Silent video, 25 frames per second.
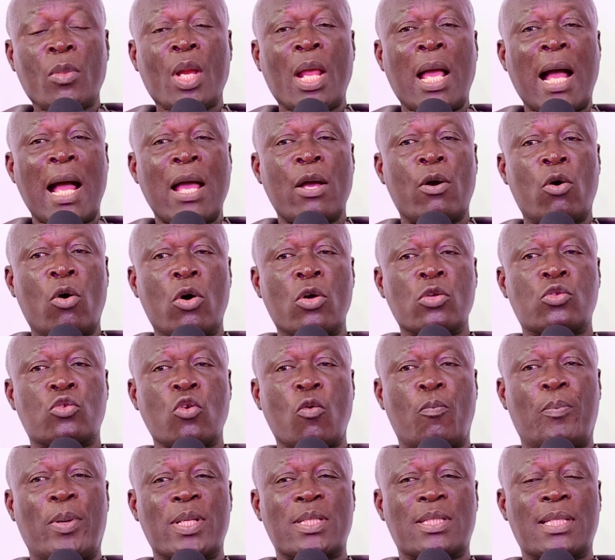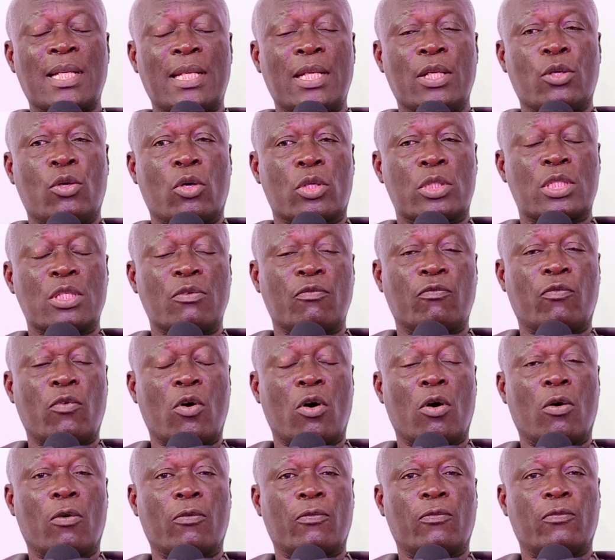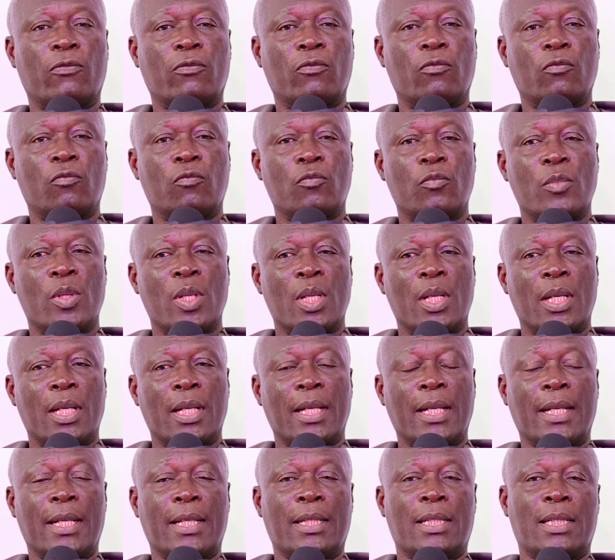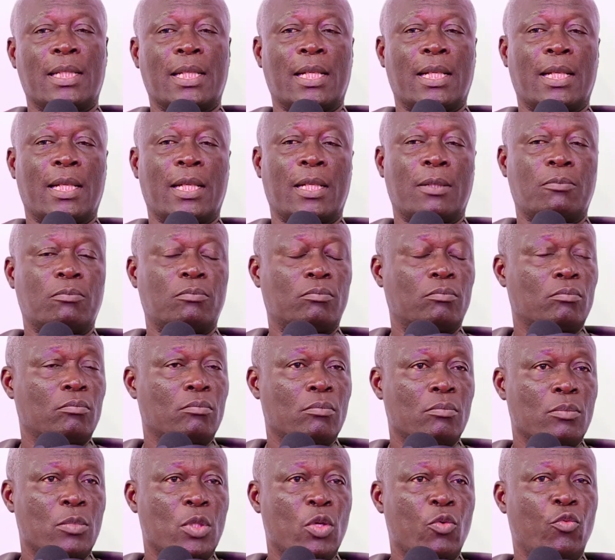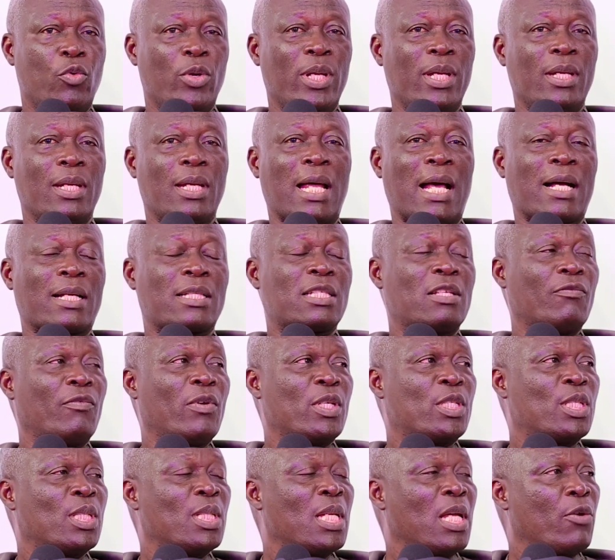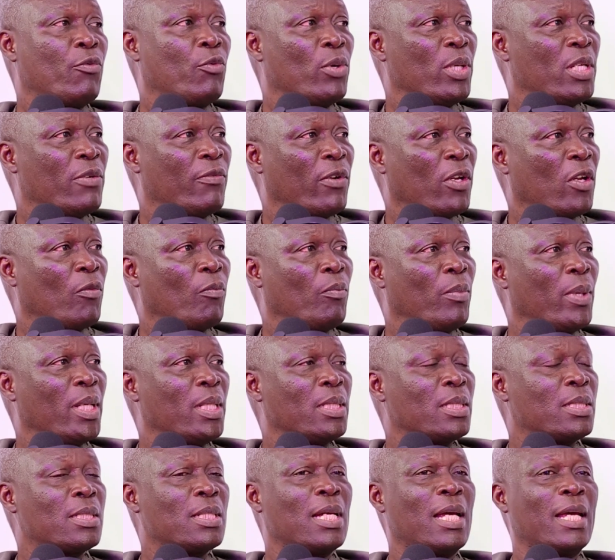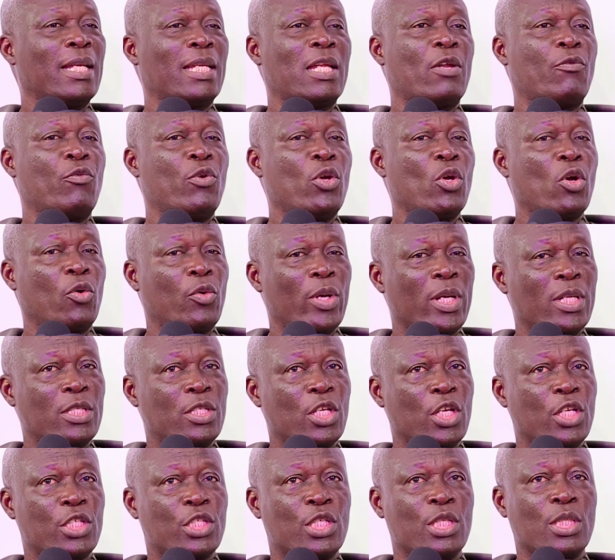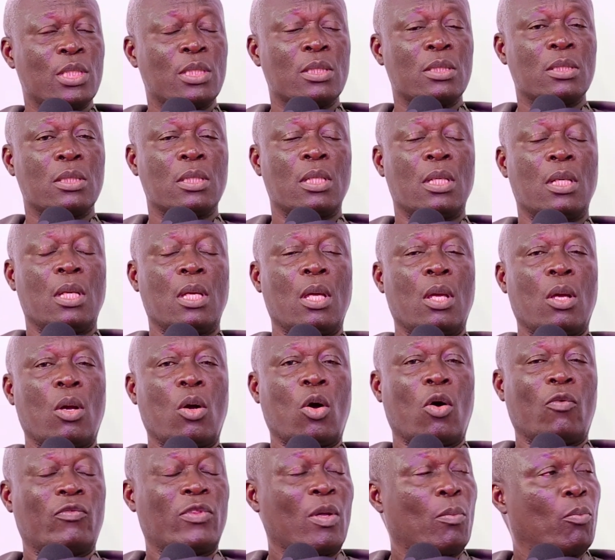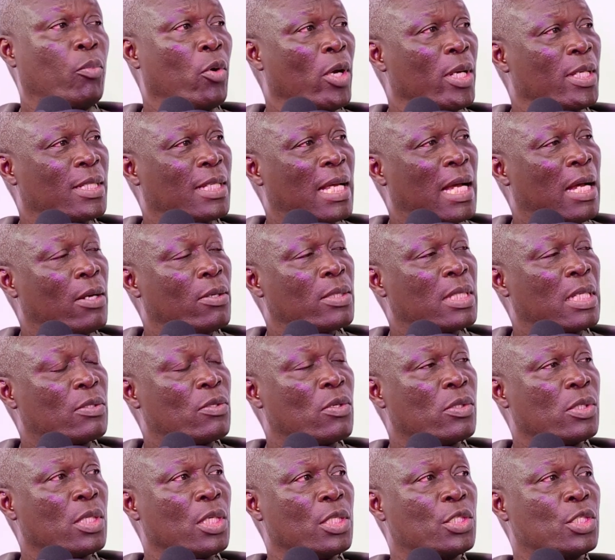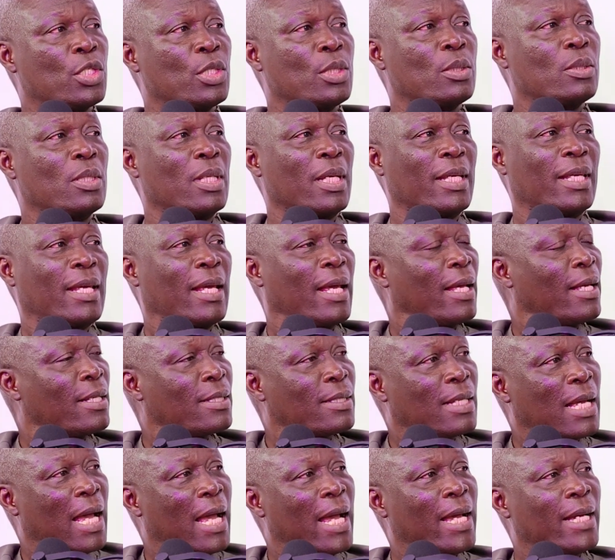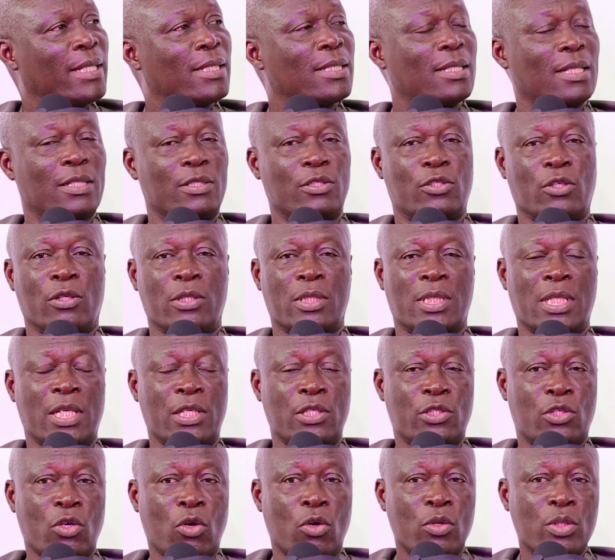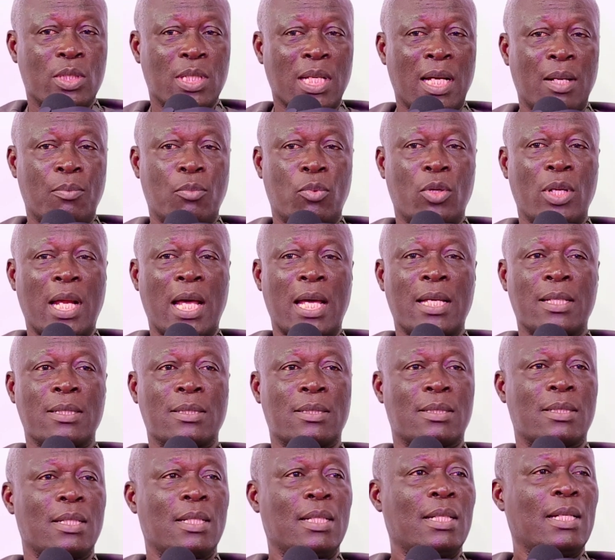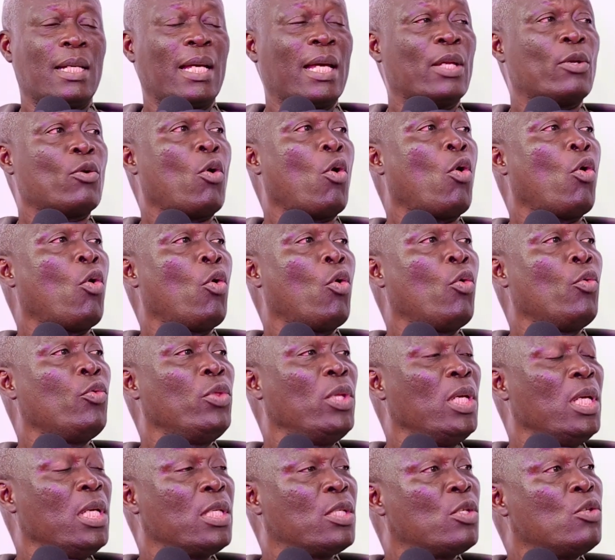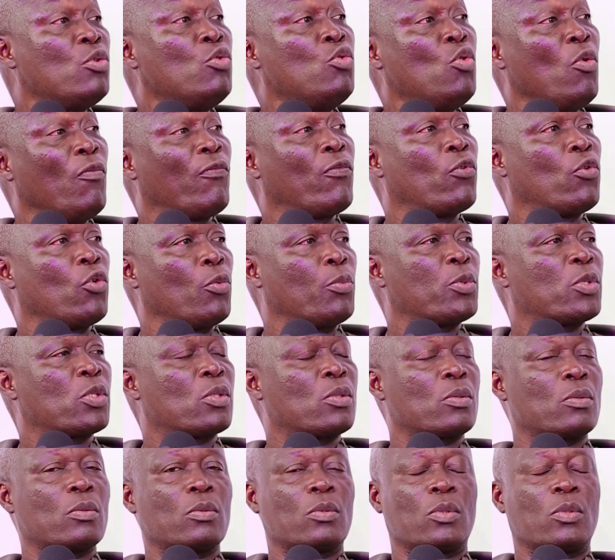I also personally got involved in the reactivation and redevelopment and the reorientation of the Boy Scouts Association, the Girls Guides, St. John's Ambulance, and all these youth groups.